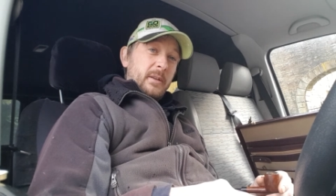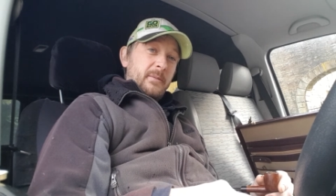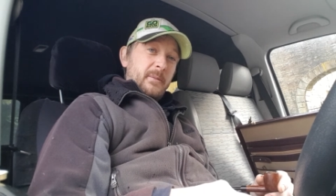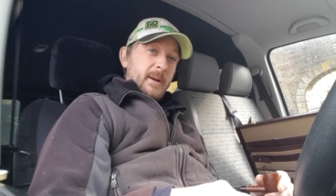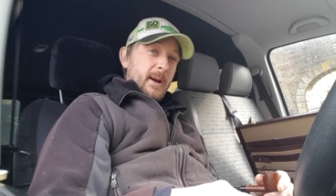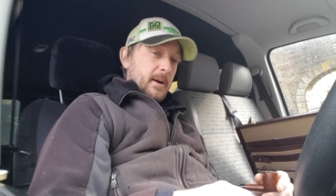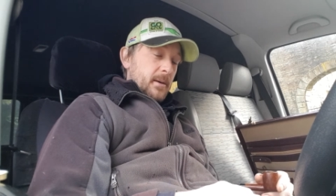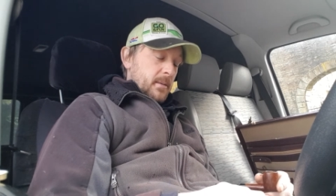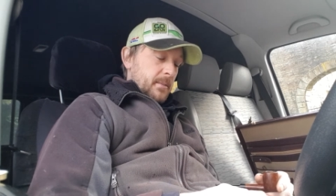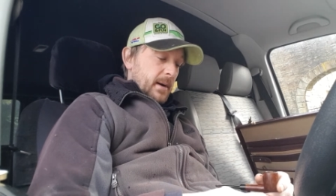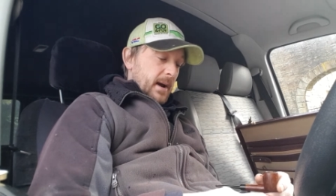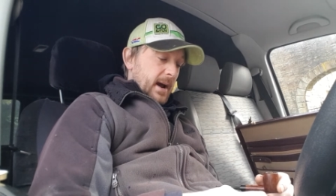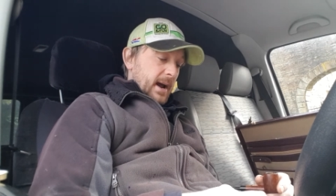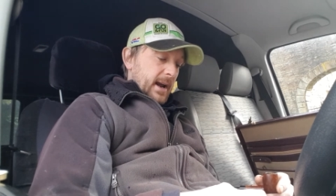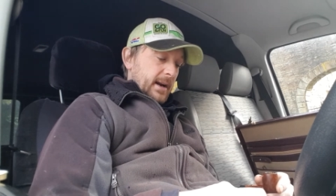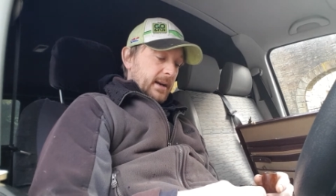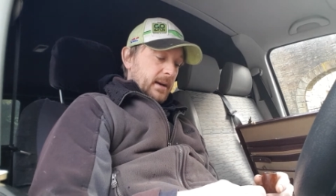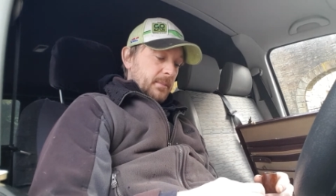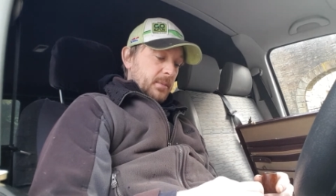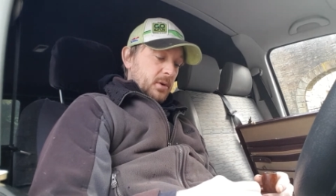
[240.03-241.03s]
live without a
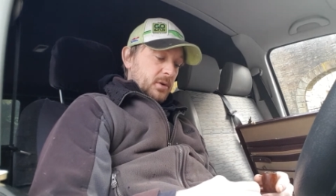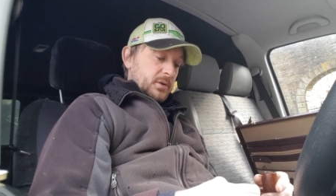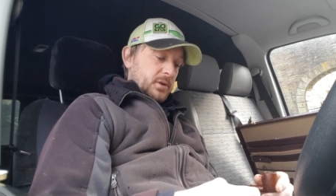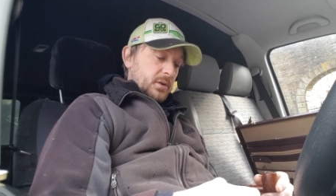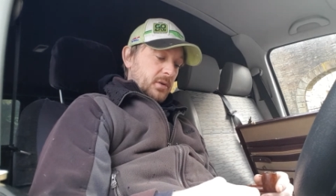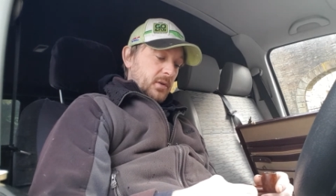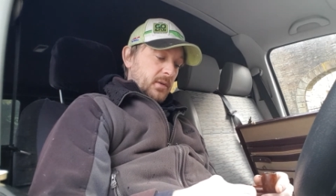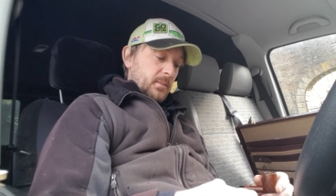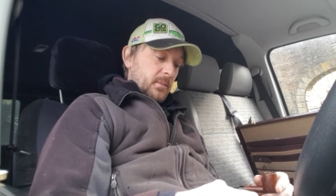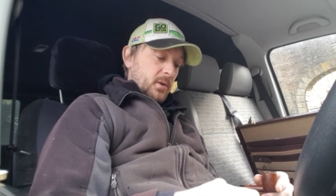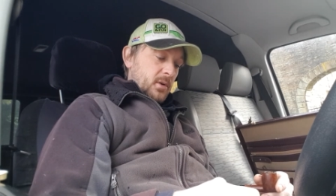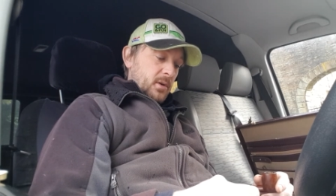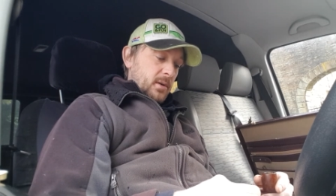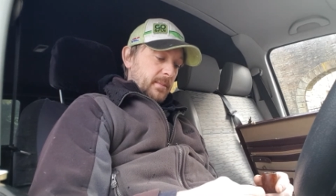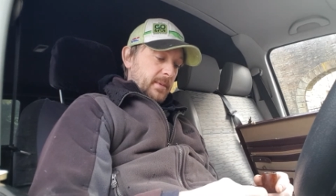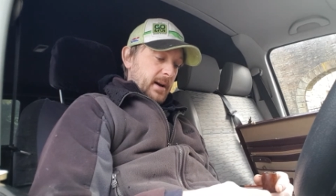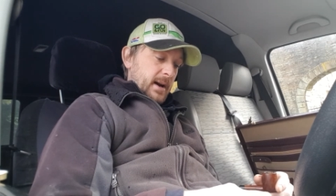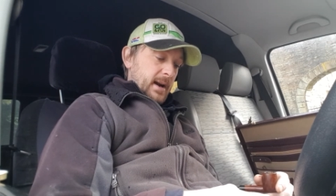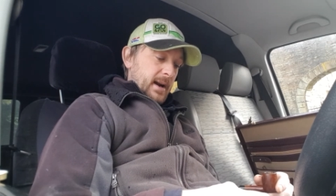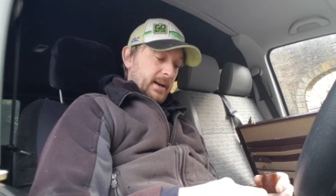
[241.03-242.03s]
bike. I bought another
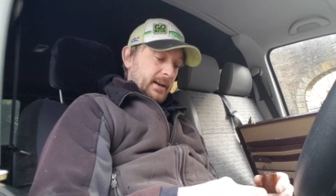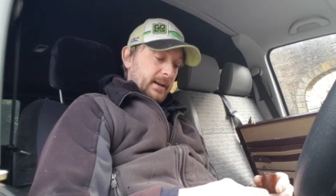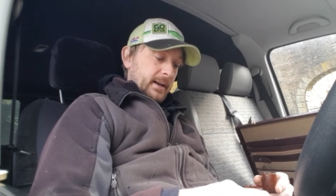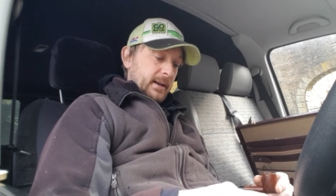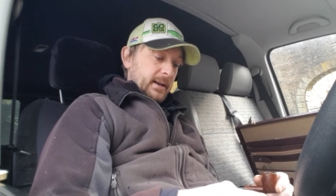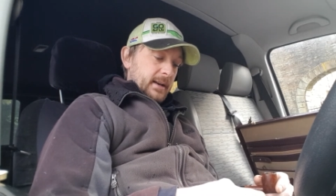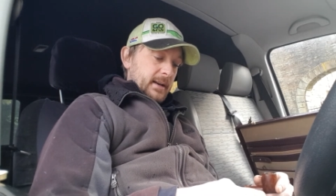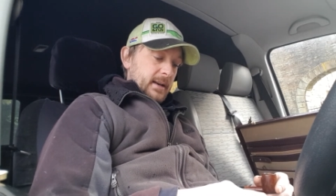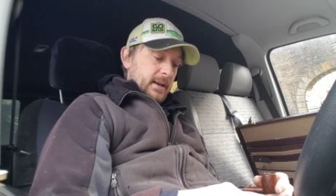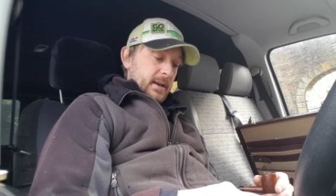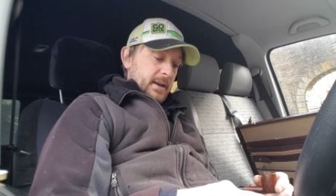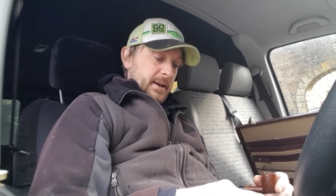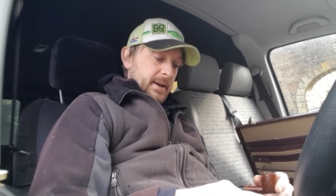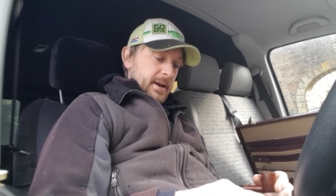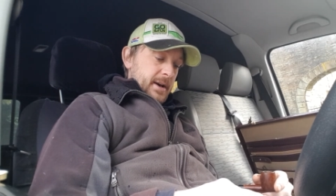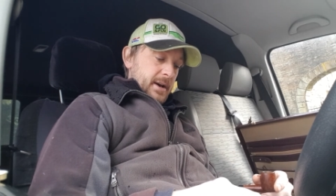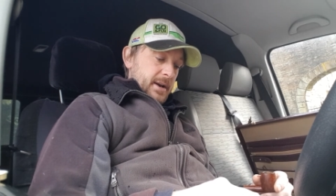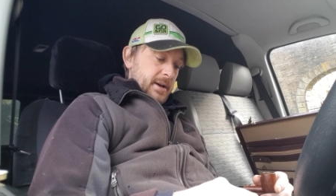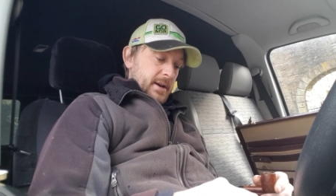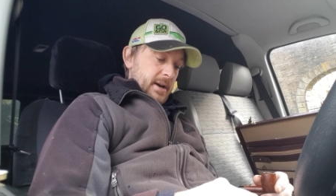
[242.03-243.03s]
motorbike,
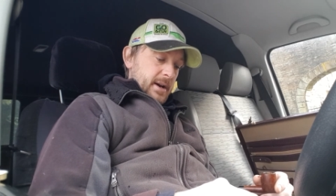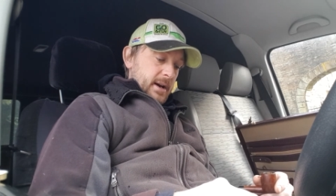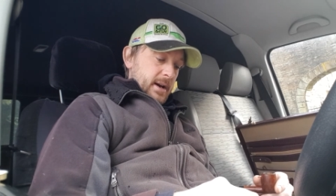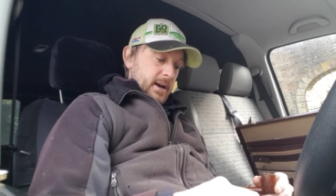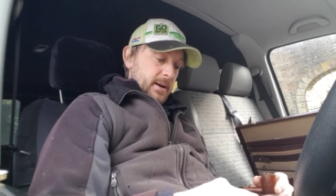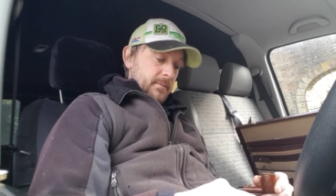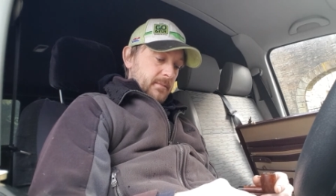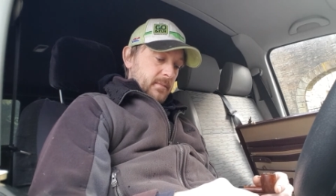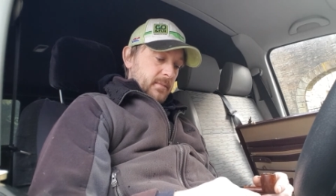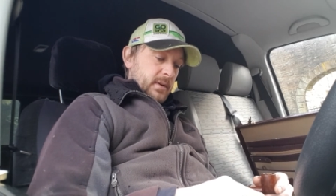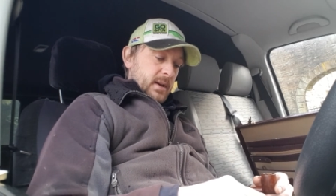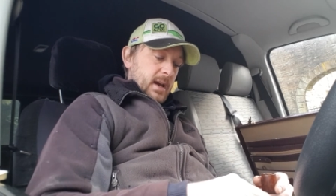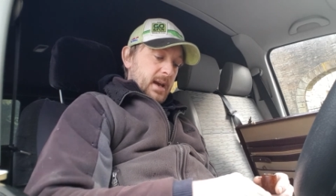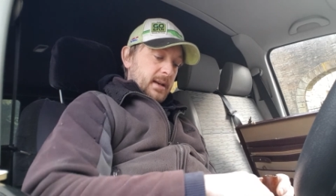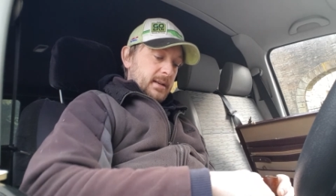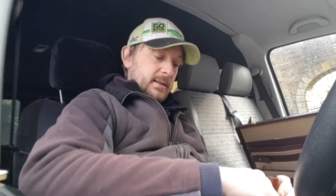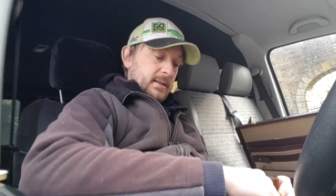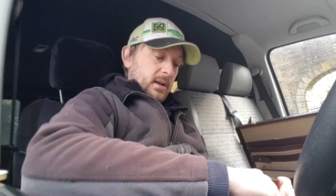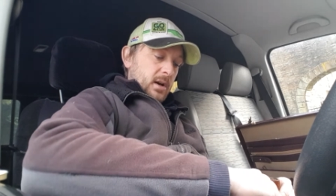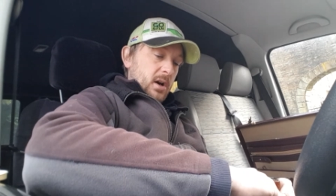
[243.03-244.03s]
and
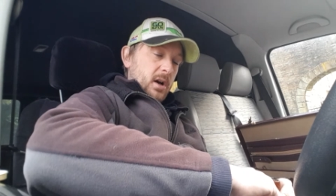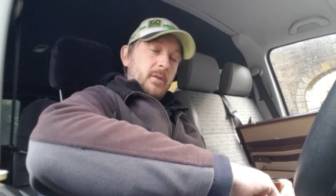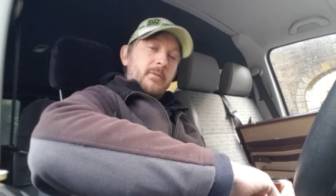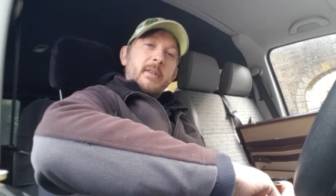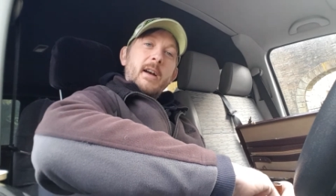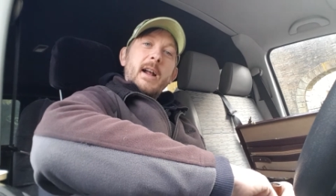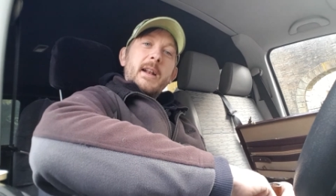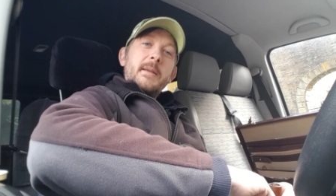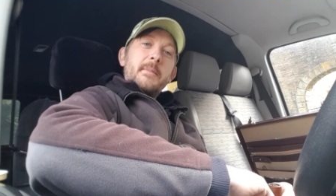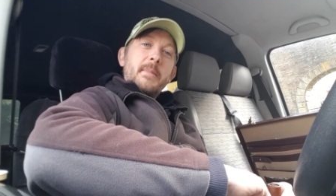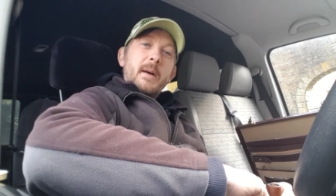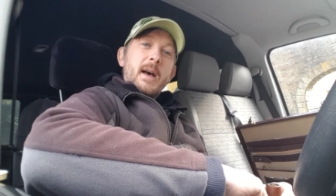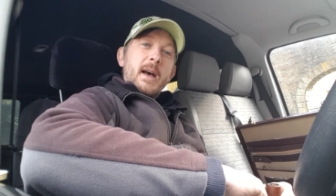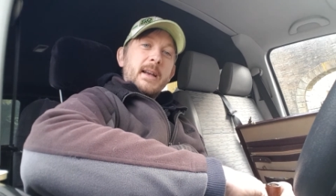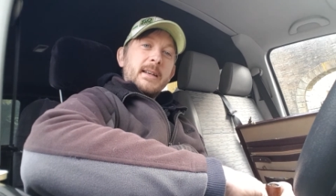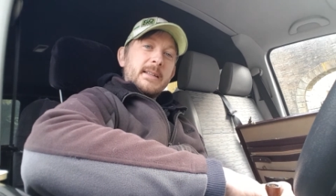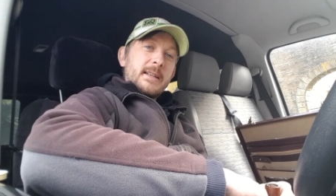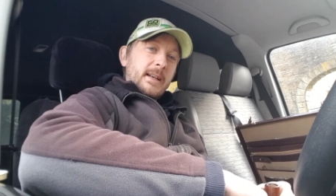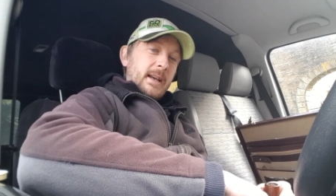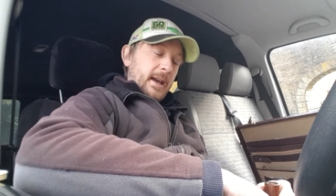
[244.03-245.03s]
yeah, started riding
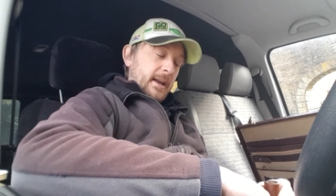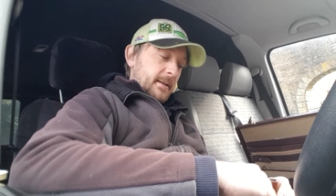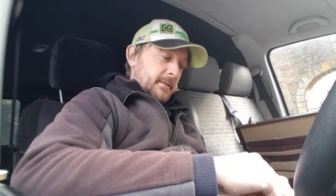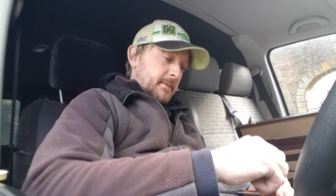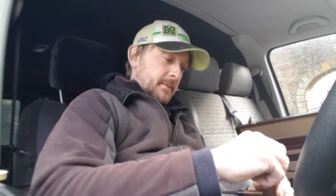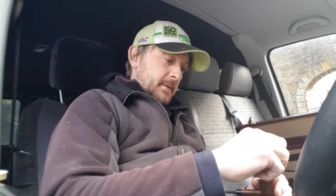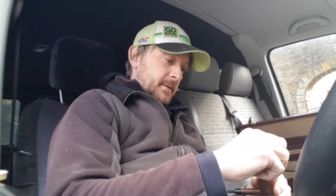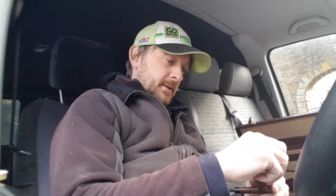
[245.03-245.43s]
bikes again.